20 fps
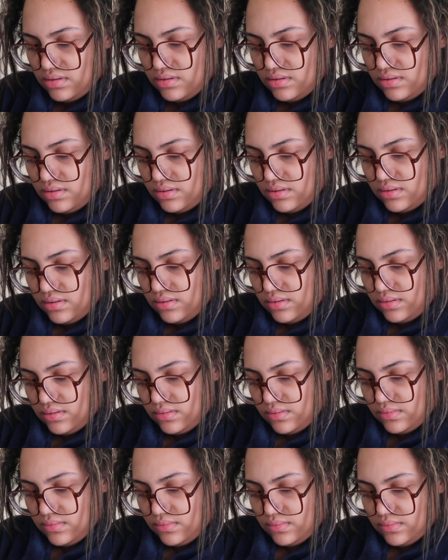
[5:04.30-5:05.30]

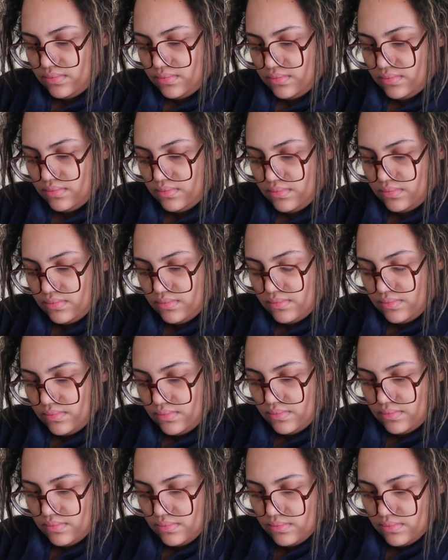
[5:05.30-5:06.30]

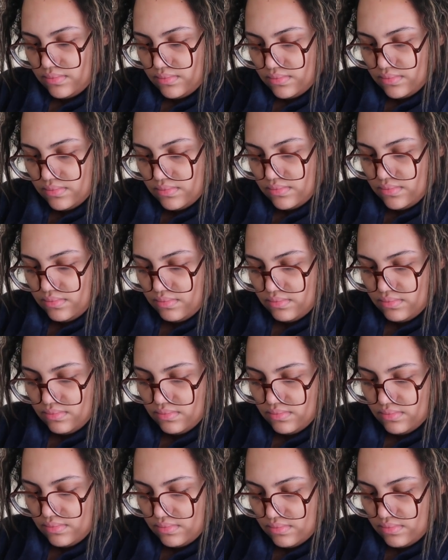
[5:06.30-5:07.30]

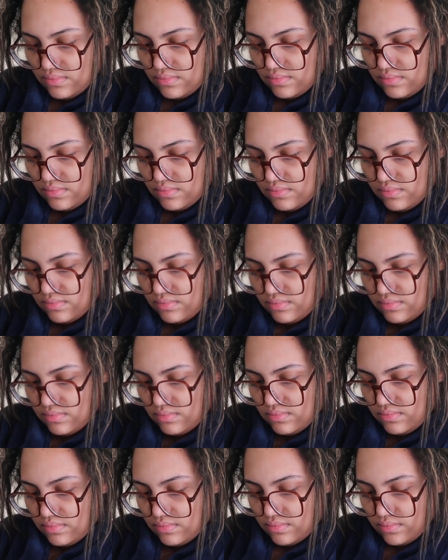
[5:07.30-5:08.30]
Nothing is said.